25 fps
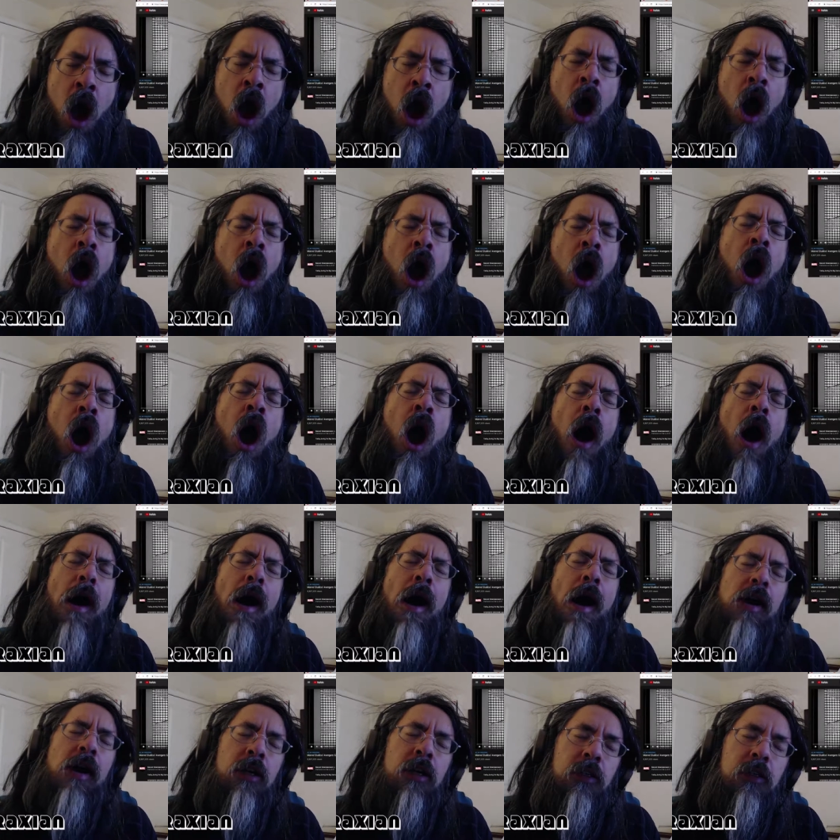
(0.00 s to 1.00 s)

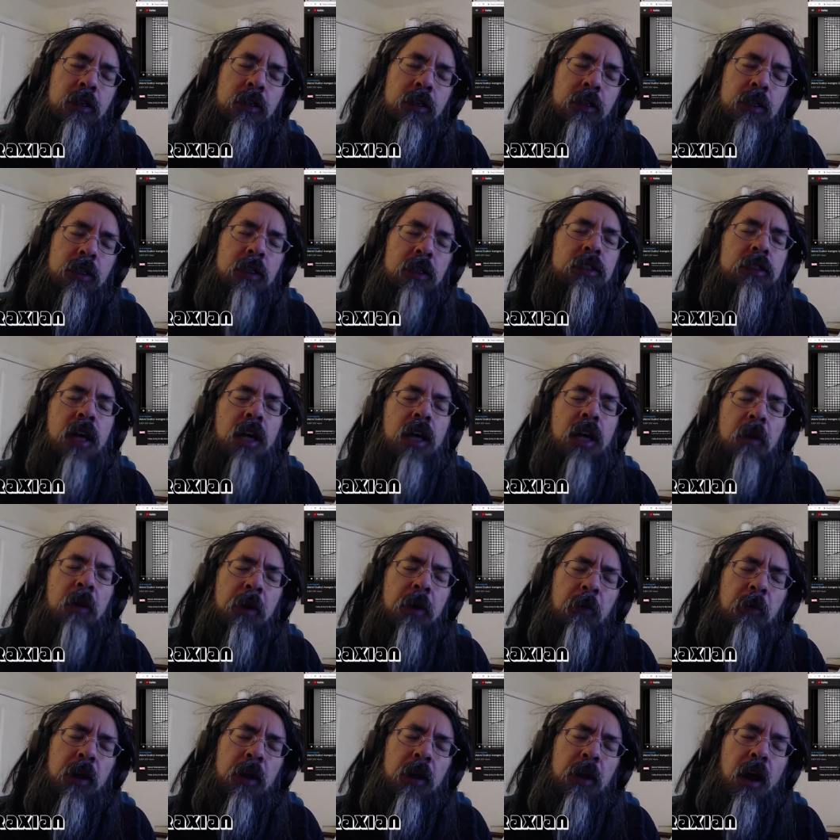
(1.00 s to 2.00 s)
Oh, tell me
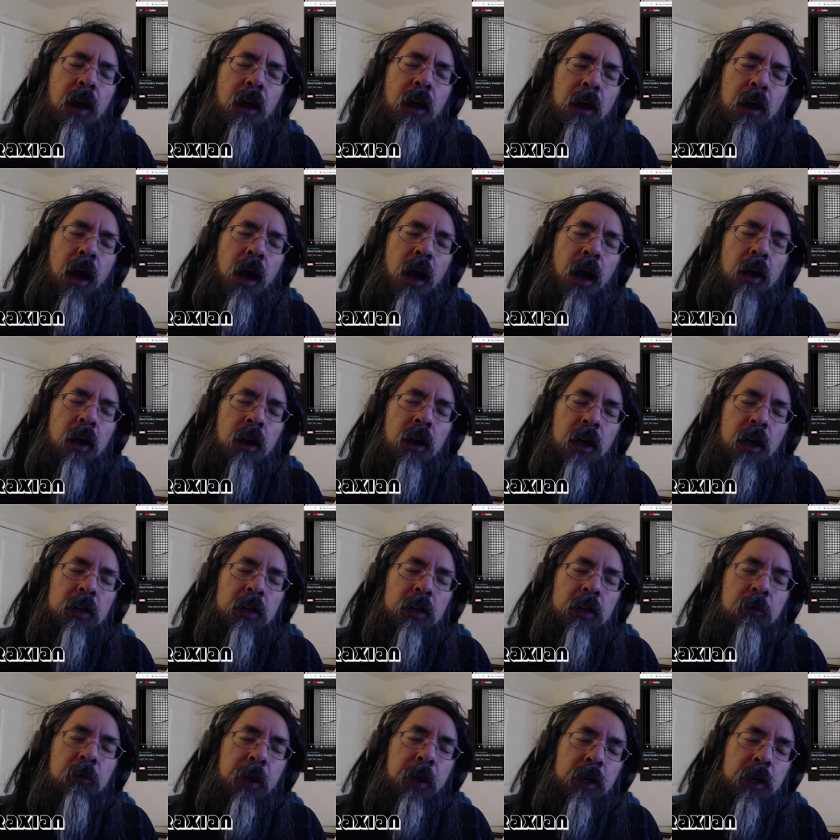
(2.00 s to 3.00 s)
when I, I, I
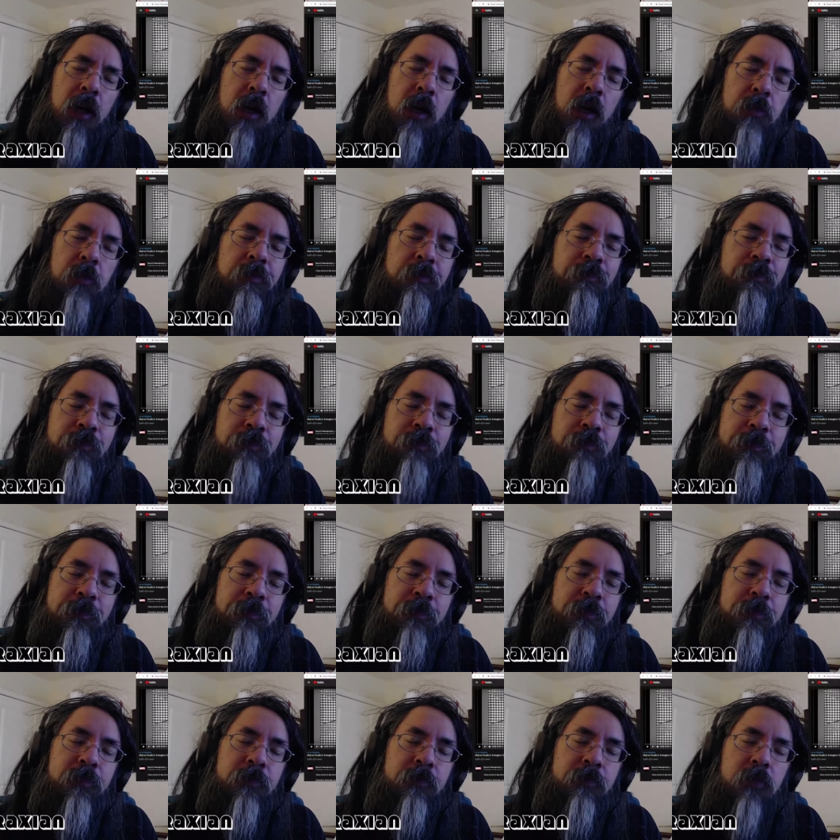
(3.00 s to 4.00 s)
can wake up.
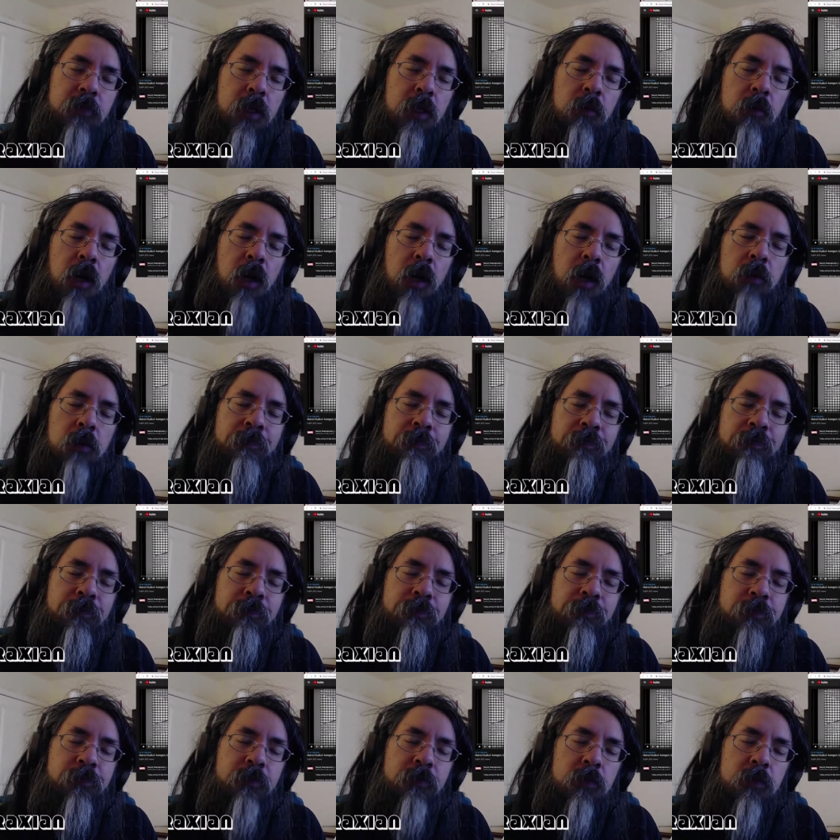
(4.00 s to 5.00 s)
What?
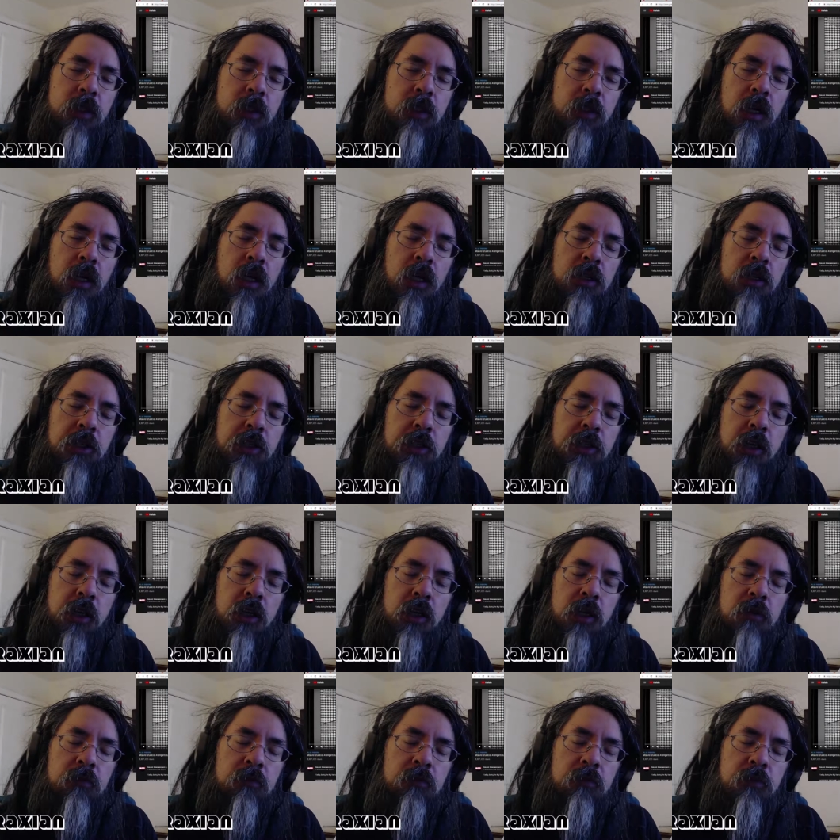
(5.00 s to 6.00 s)

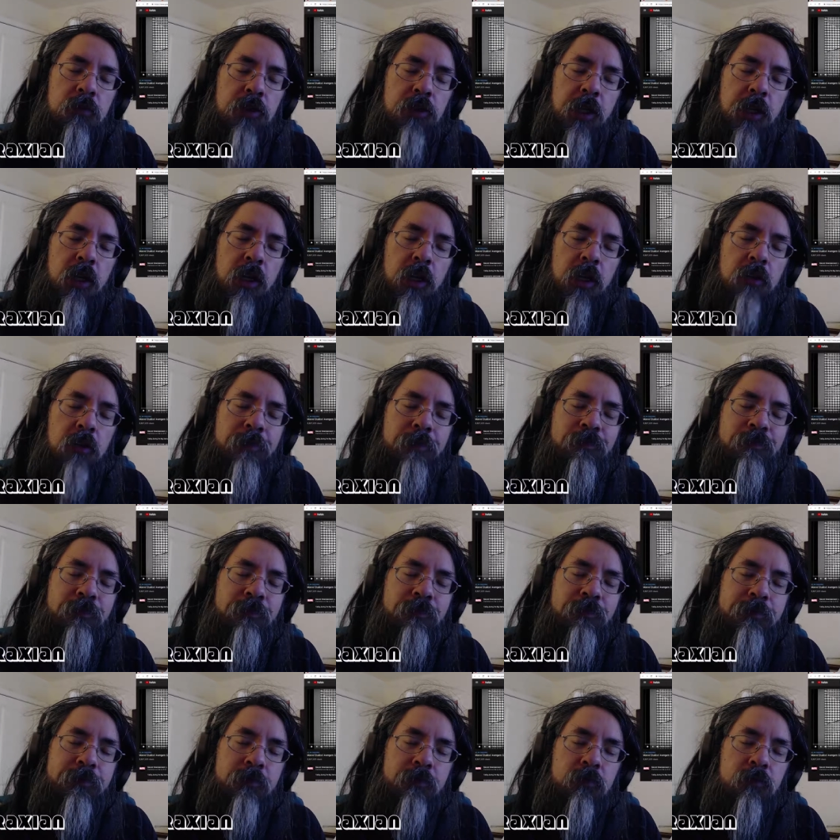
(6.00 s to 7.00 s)
Zero? Zero?
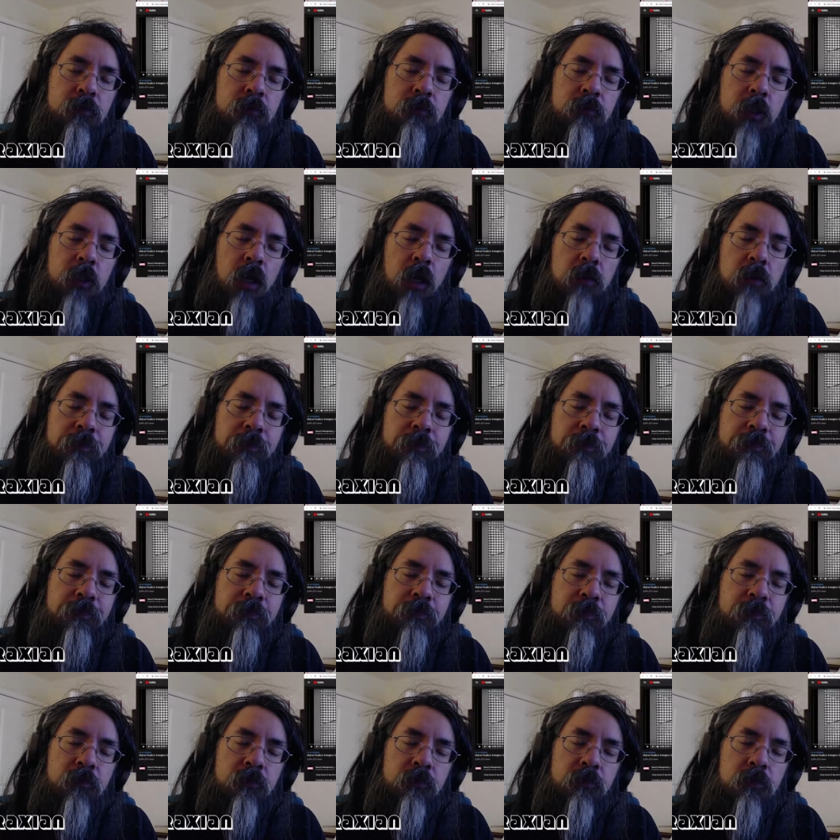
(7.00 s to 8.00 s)
No.
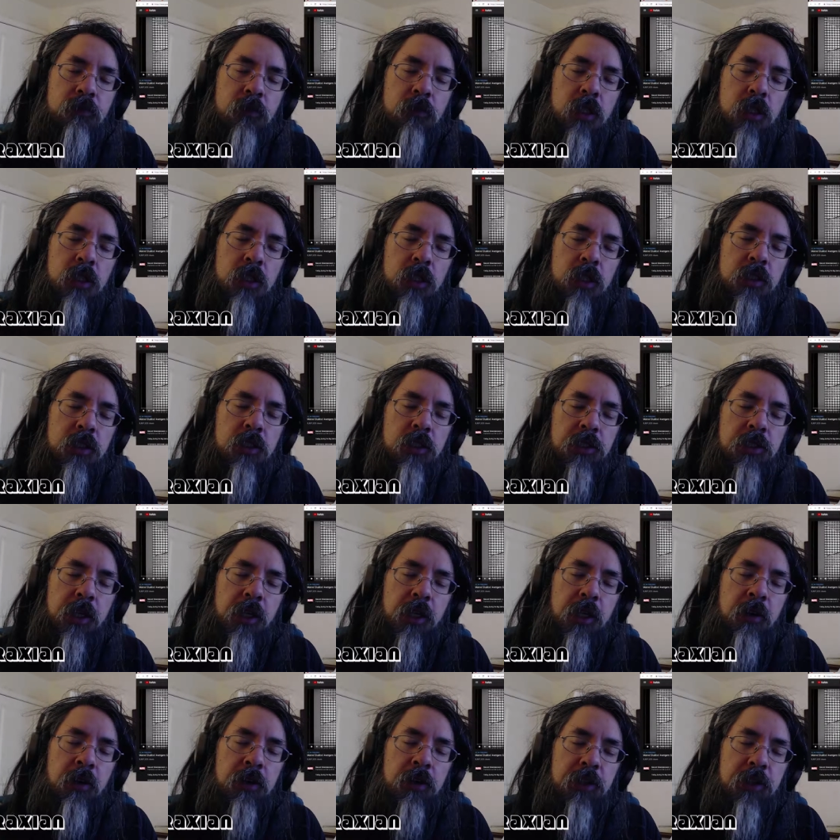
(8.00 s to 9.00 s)
Still
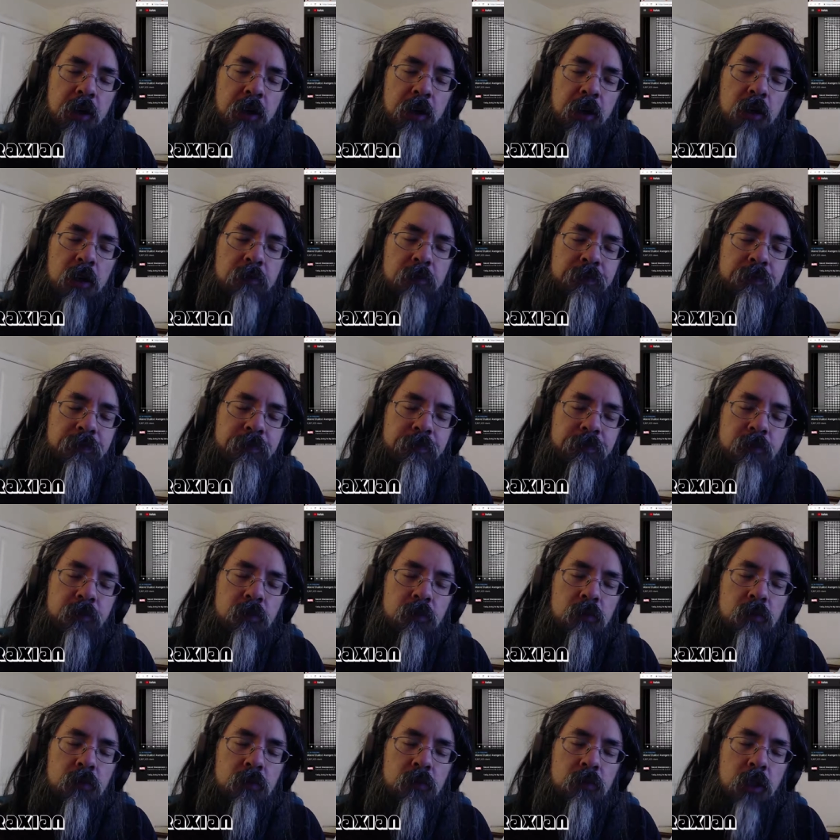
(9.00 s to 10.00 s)
zero? Zero?
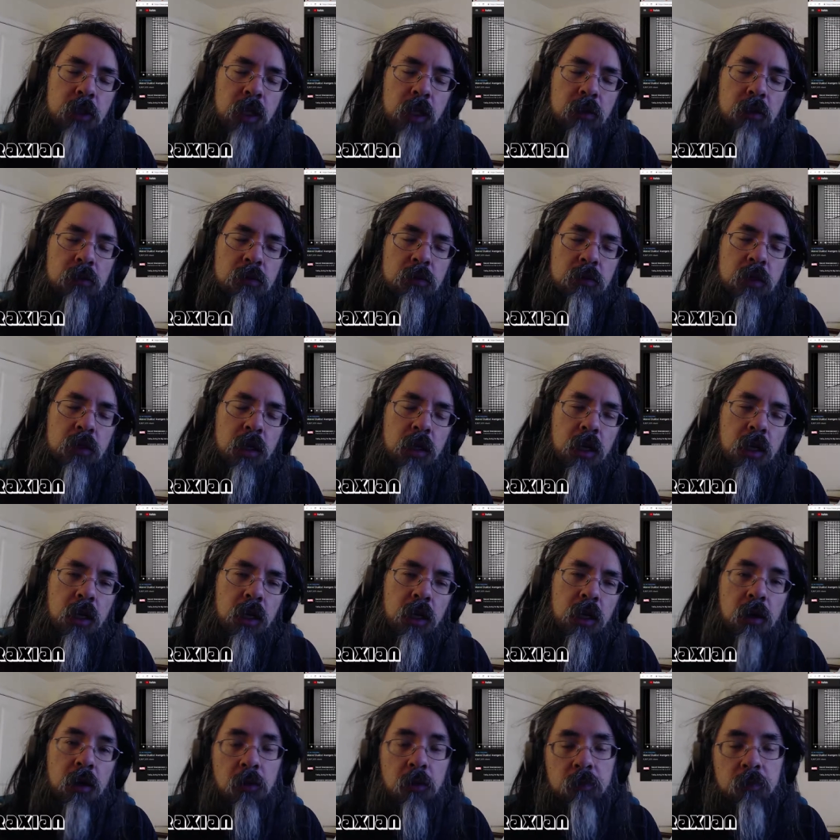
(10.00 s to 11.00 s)
No.
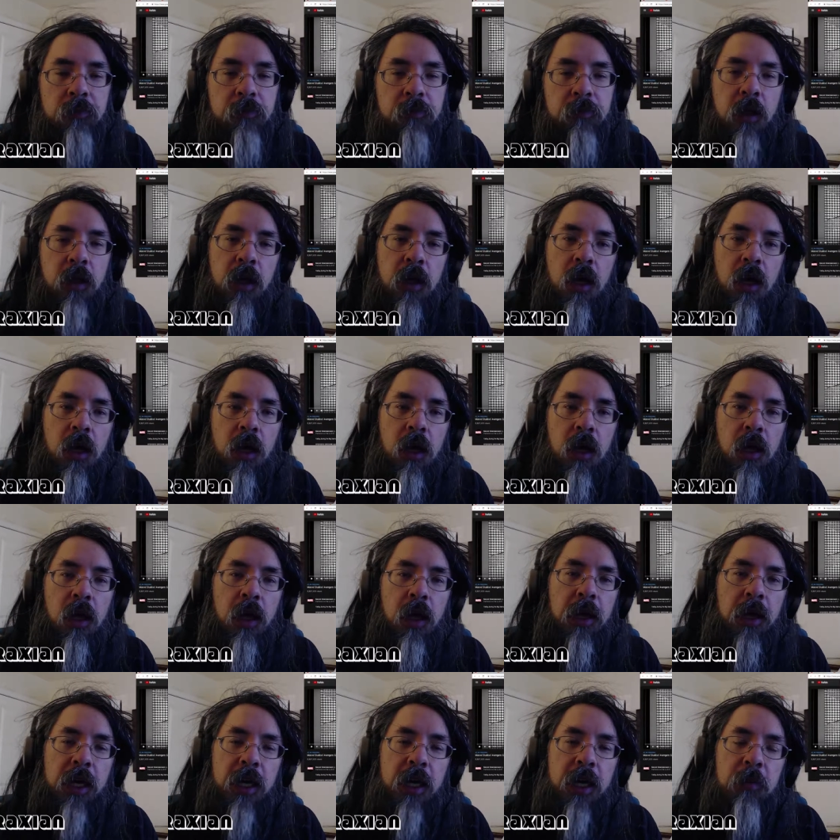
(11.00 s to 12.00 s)

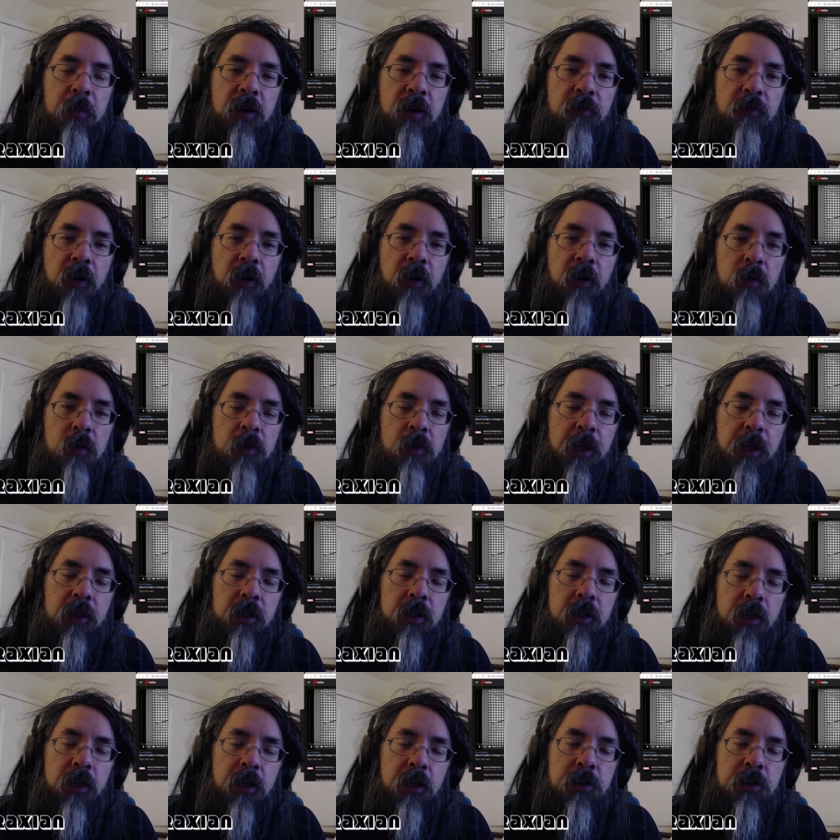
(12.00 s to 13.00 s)
They keep on fumbling.
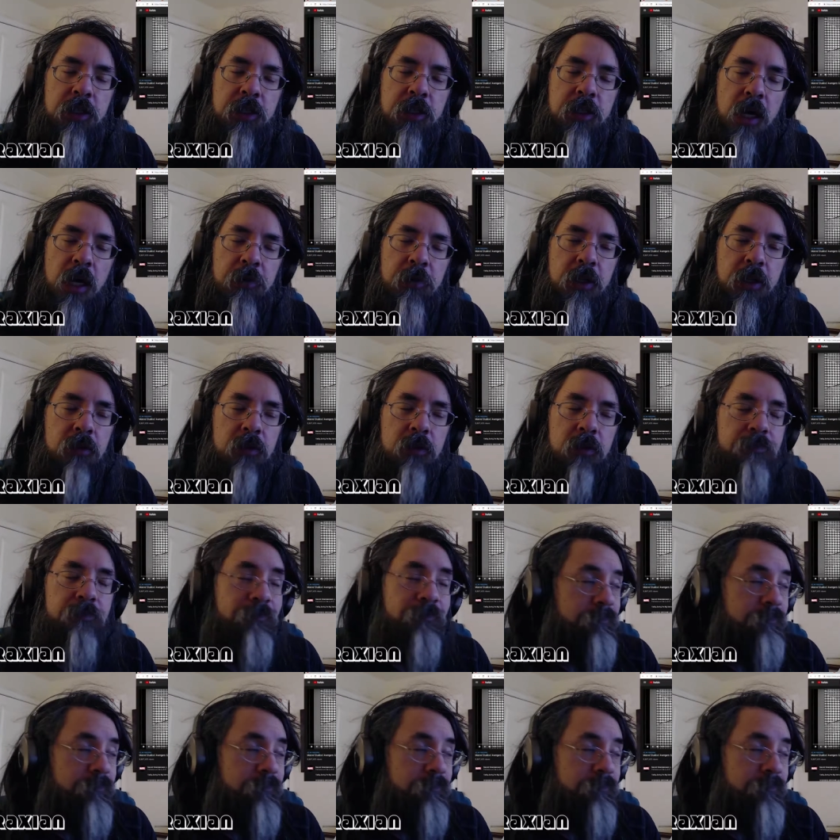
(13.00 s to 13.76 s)
Interception.